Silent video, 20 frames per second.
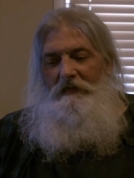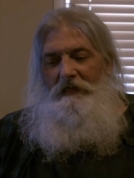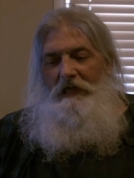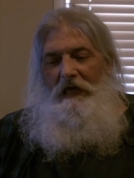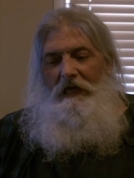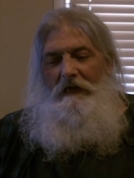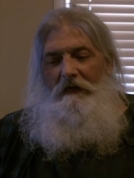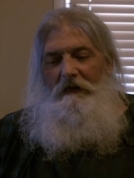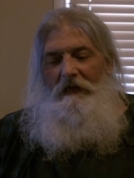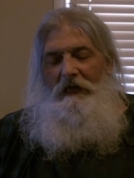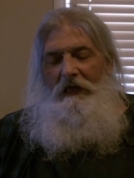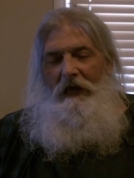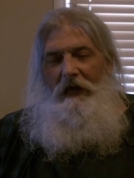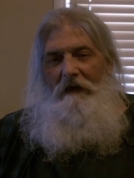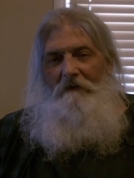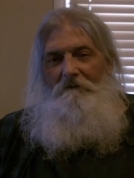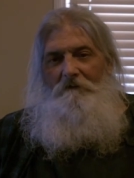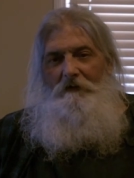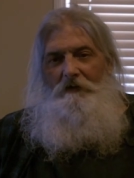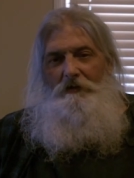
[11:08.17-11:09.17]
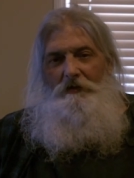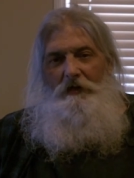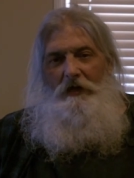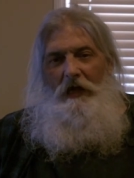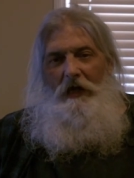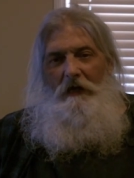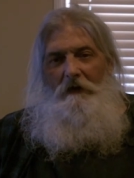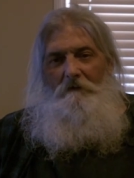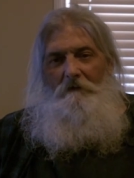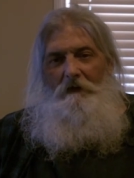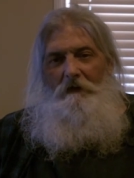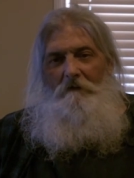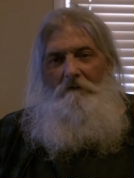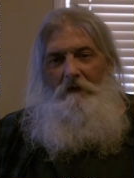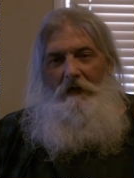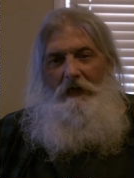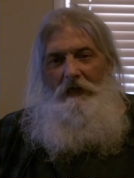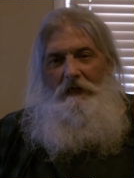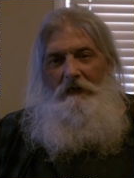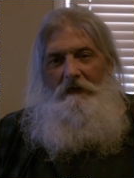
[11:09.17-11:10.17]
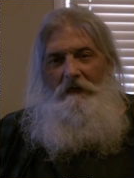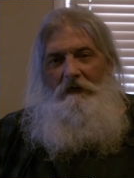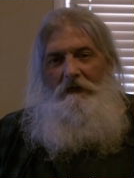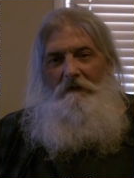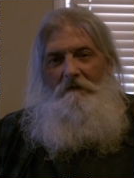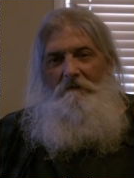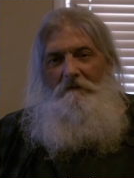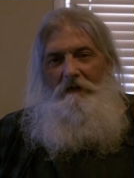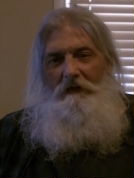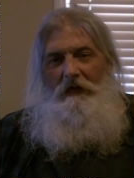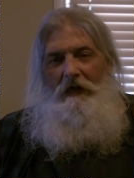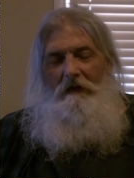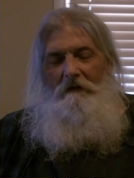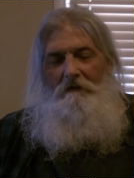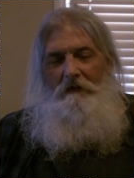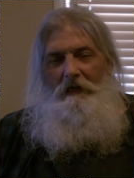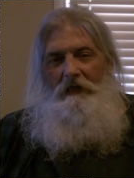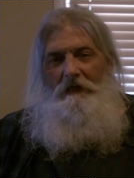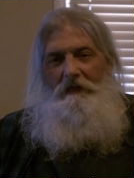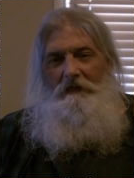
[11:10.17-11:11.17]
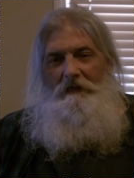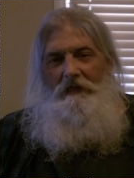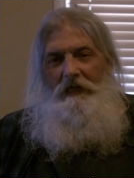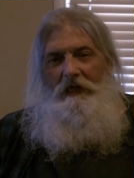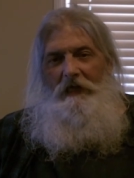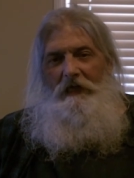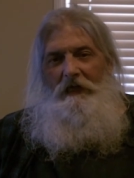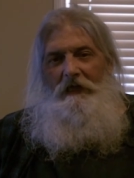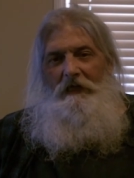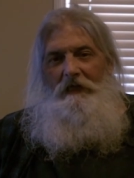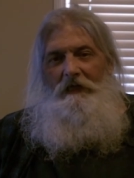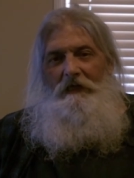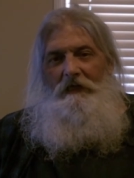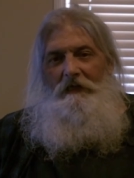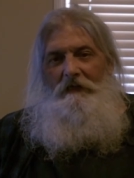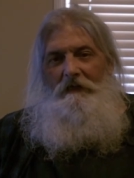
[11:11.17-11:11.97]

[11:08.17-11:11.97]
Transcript: daily average calorie weight, calorie intake,